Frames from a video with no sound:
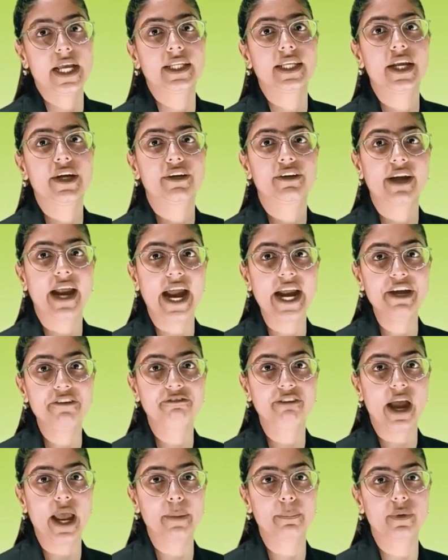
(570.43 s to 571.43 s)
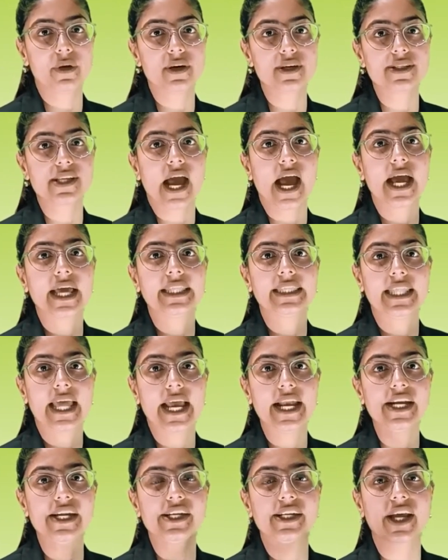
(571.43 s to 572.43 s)
The dried fibers are
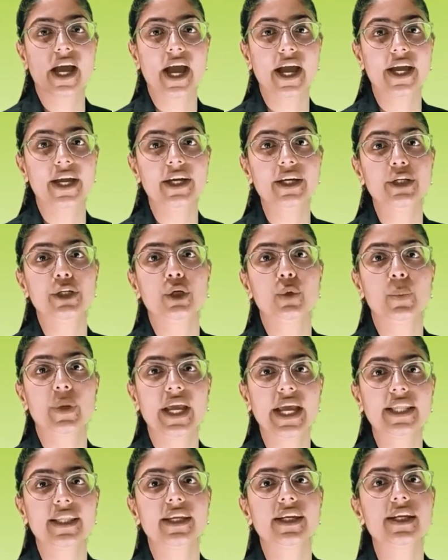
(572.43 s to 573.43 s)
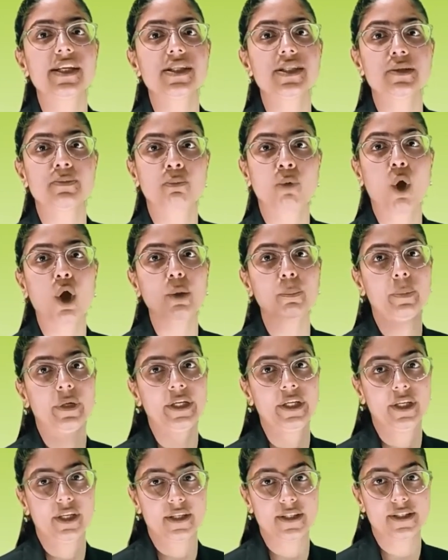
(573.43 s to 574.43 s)
then tied together in small
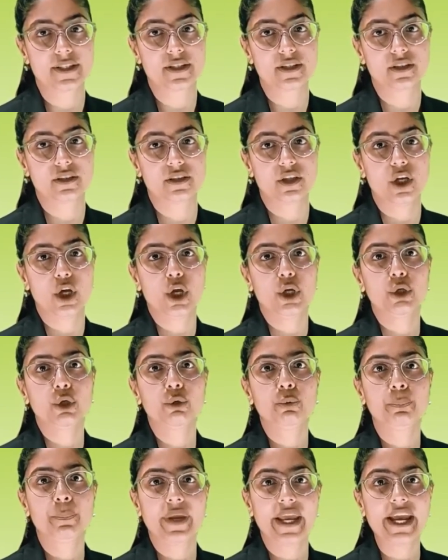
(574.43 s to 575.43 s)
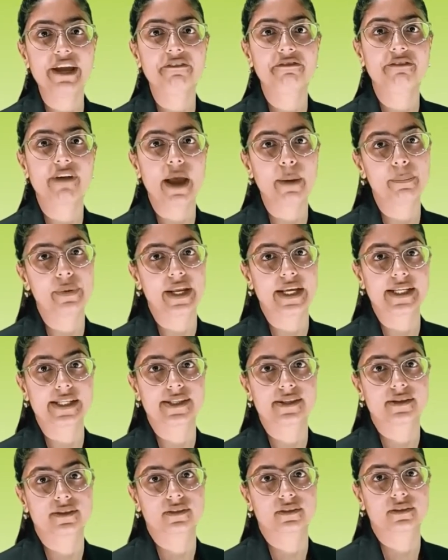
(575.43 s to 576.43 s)
bundles to make
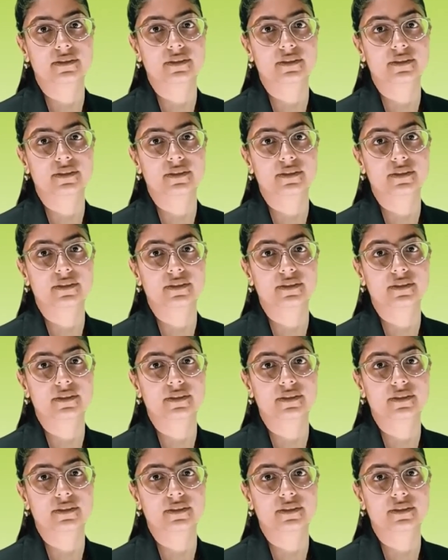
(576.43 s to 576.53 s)
fabrics.